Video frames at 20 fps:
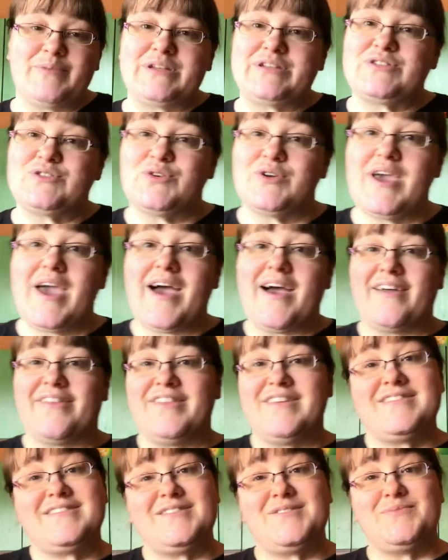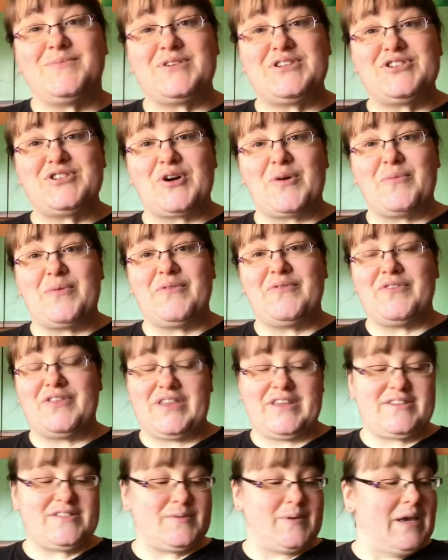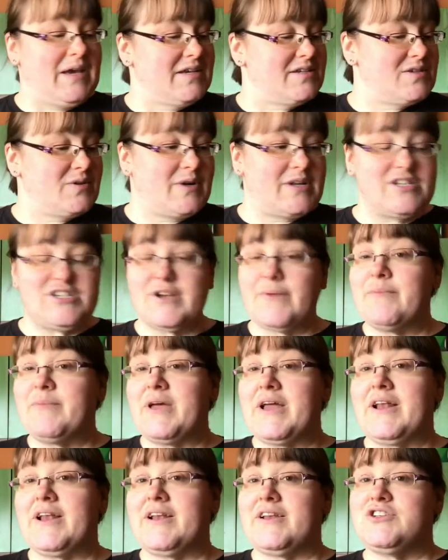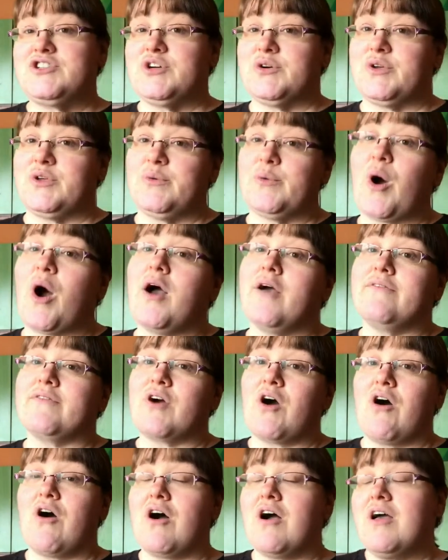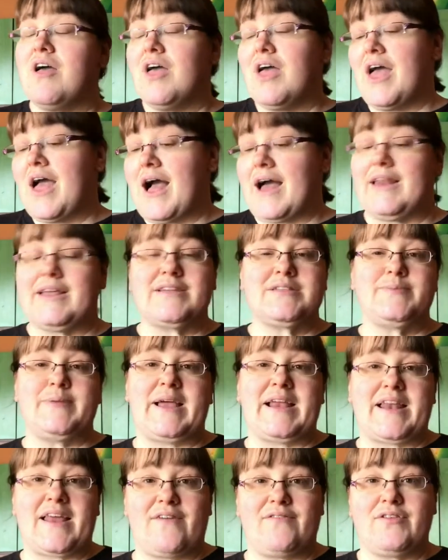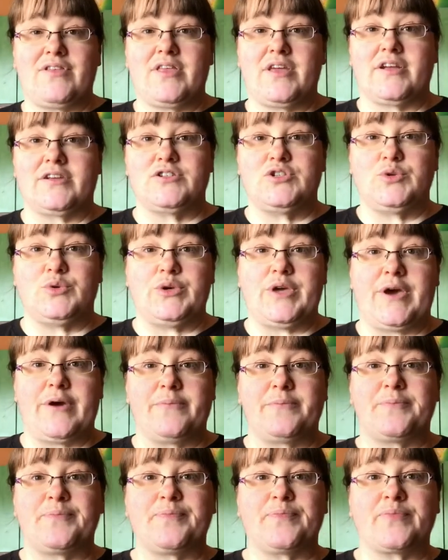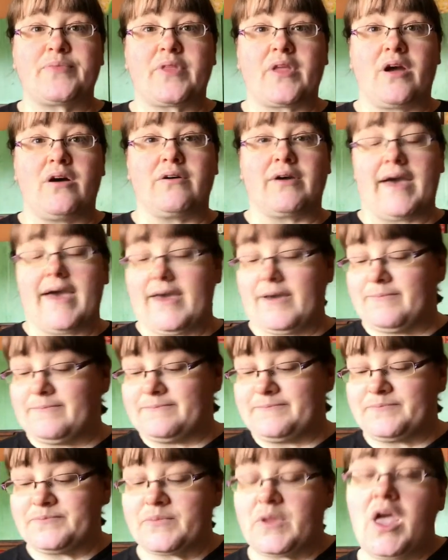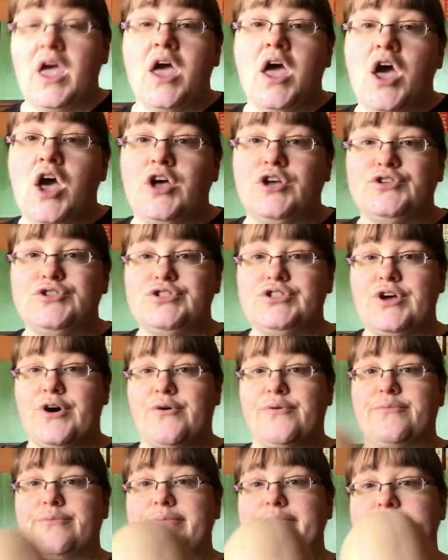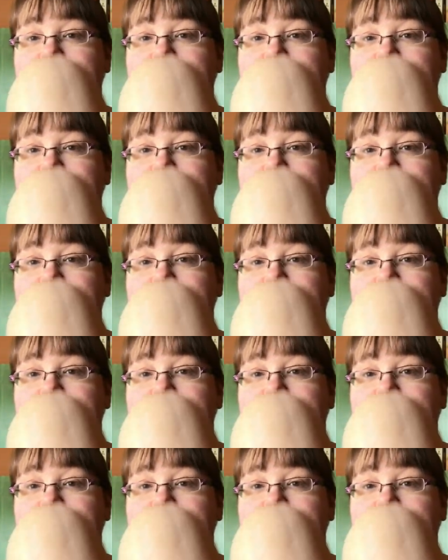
So yeah, this is my shopping for this week, so I'll jump in and show you what I've got and explain everything to you. Okay, so